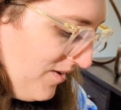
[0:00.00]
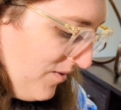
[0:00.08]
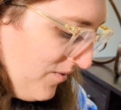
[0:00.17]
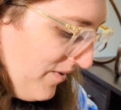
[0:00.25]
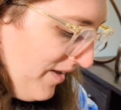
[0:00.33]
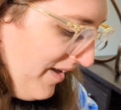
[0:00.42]

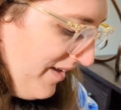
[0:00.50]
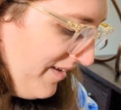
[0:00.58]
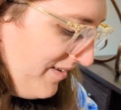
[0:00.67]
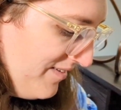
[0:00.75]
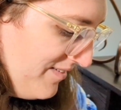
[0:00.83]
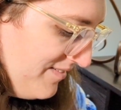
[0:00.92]

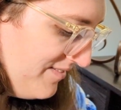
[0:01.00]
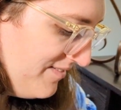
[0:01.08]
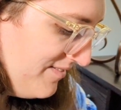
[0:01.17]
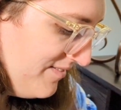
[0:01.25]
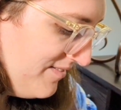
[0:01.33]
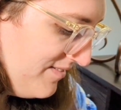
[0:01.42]
Okay.
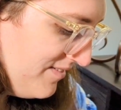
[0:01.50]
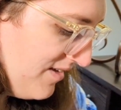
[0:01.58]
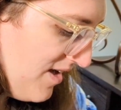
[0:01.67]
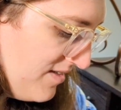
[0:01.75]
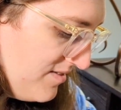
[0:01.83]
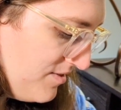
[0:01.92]

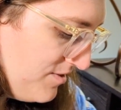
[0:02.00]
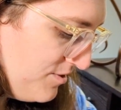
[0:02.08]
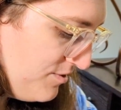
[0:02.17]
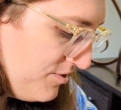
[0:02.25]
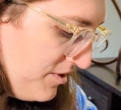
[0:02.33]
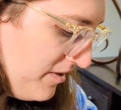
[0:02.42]

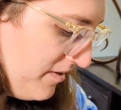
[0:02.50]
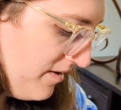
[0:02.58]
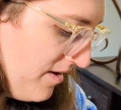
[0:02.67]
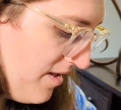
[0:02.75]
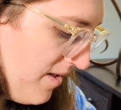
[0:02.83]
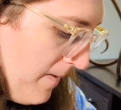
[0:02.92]
Constitution.
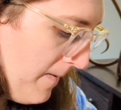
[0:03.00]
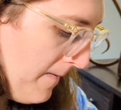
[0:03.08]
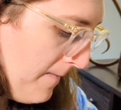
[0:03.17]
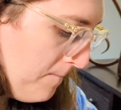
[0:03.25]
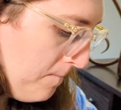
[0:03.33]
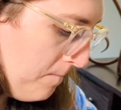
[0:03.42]

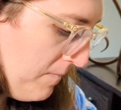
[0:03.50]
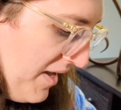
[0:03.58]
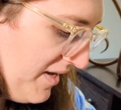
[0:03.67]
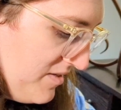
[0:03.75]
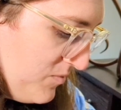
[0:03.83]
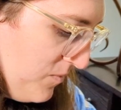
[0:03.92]

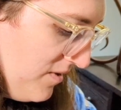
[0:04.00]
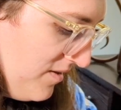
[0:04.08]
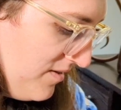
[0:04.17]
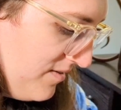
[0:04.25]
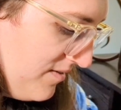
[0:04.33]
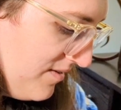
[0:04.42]

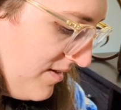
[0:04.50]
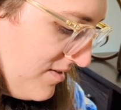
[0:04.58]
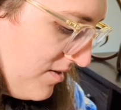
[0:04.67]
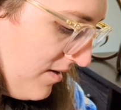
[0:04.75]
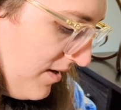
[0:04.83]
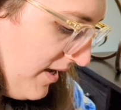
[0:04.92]
-1.
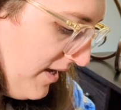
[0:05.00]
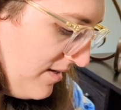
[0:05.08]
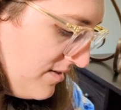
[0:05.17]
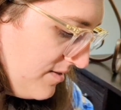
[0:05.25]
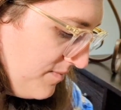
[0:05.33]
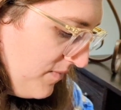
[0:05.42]
That's our
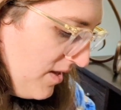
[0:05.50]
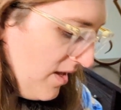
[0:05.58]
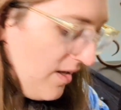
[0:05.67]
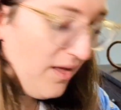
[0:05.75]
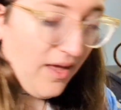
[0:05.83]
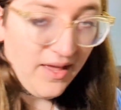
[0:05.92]
8.
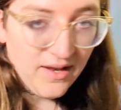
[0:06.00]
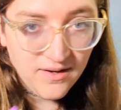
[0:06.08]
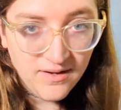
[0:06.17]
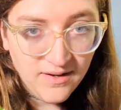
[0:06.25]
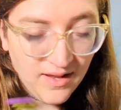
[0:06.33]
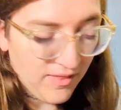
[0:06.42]

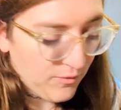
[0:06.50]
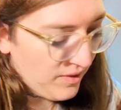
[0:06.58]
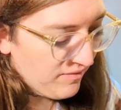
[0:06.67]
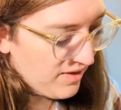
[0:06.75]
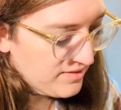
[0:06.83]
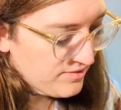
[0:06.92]
And now that we
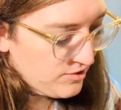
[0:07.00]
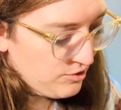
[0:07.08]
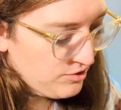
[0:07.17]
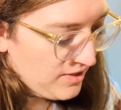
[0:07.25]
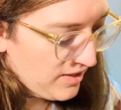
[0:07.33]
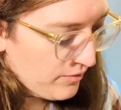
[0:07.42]
have
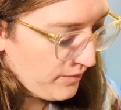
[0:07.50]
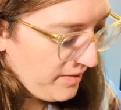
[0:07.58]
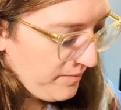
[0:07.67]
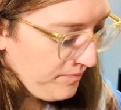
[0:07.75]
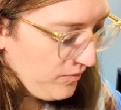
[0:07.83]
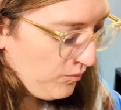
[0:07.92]
Constitution out of the
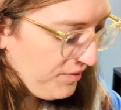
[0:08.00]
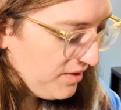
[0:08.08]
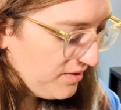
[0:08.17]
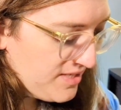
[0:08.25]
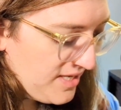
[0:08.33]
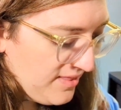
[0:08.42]
way, we
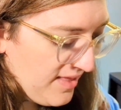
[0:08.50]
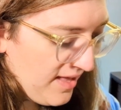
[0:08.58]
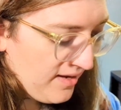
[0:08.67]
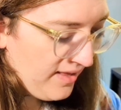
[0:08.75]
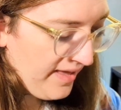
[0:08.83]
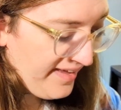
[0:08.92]
can take
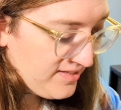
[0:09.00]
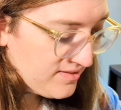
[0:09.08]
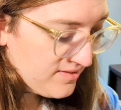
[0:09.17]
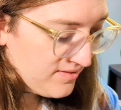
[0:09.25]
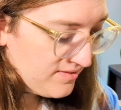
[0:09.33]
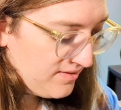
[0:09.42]
that
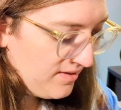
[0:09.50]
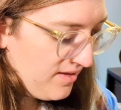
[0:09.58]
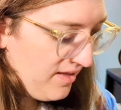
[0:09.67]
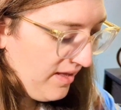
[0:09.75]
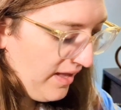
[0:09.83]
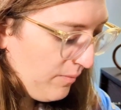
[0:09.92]
8
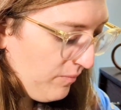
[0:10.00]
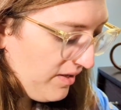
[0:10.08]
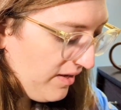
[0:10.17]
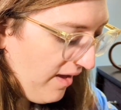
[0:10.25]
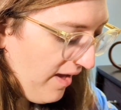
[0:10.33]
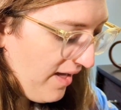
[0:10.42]
and we
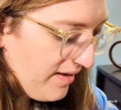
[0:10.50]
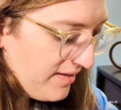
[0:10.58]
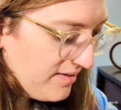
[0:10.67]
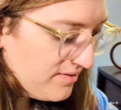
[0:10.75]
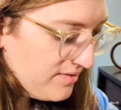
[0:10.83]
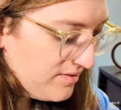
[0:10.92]
can add
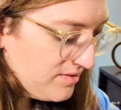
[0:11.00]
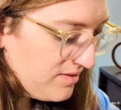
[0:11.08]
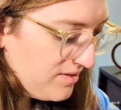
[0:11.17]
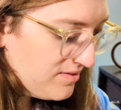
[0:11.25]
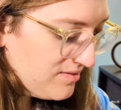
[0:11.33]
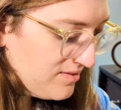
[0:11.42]
it
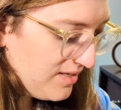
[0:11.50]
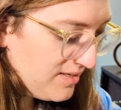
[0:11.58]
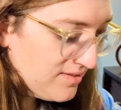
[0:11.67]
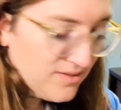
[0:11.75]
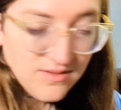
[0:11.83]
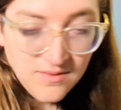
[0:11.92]
to
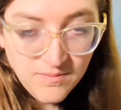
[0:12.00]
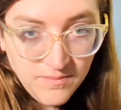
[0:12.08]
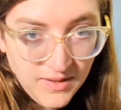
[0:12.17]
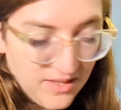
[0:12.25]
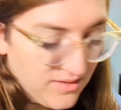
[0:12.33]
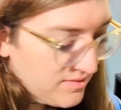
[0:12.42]
6,
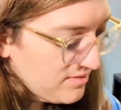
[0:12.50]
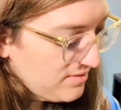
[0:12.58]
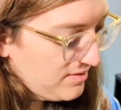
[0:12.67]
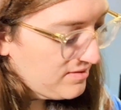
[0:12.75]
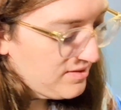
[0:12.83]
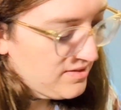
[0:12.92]
because
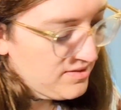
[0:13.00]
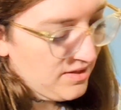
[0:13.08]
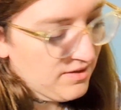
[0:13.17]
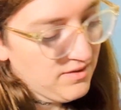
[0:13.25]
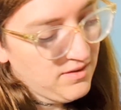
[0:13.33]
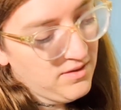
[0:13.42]
it says
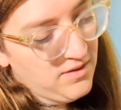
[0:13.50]
here,